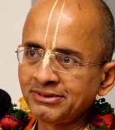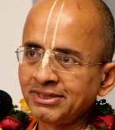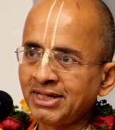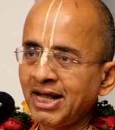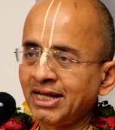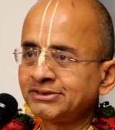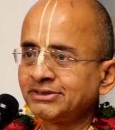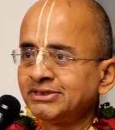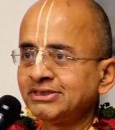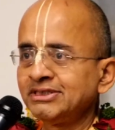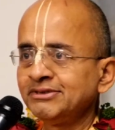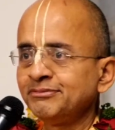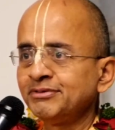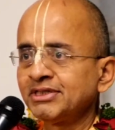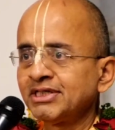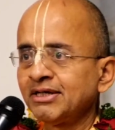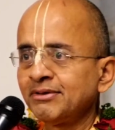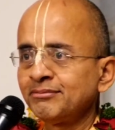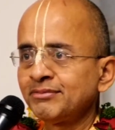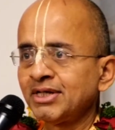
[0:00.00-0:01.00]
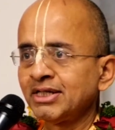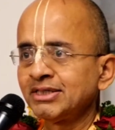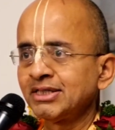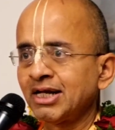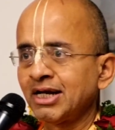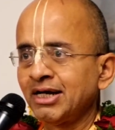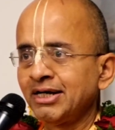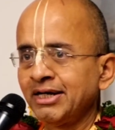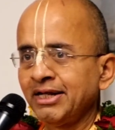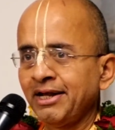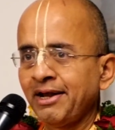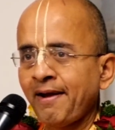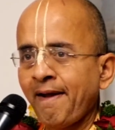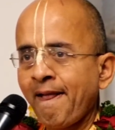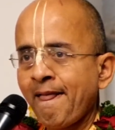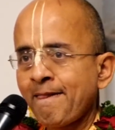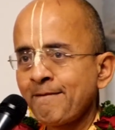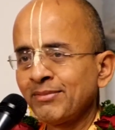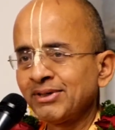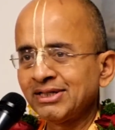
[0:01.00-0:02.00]
Nancy became
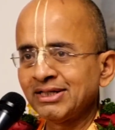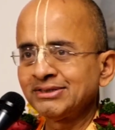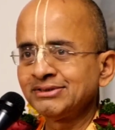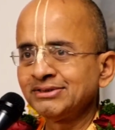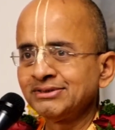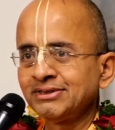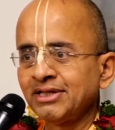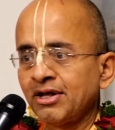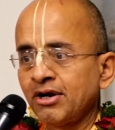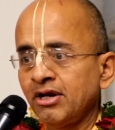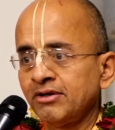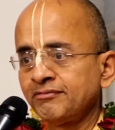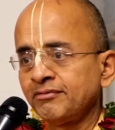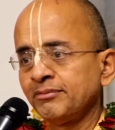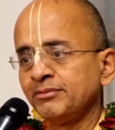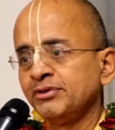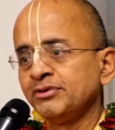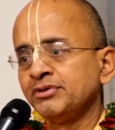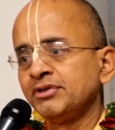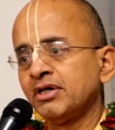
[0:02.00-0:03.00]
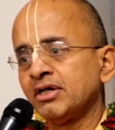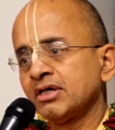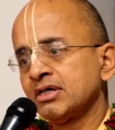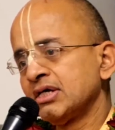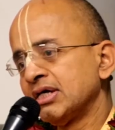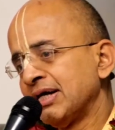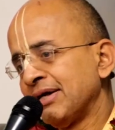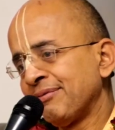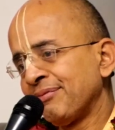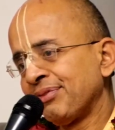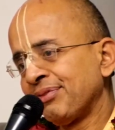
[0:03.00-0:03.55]
Nandarani Mataji. They're all from New York.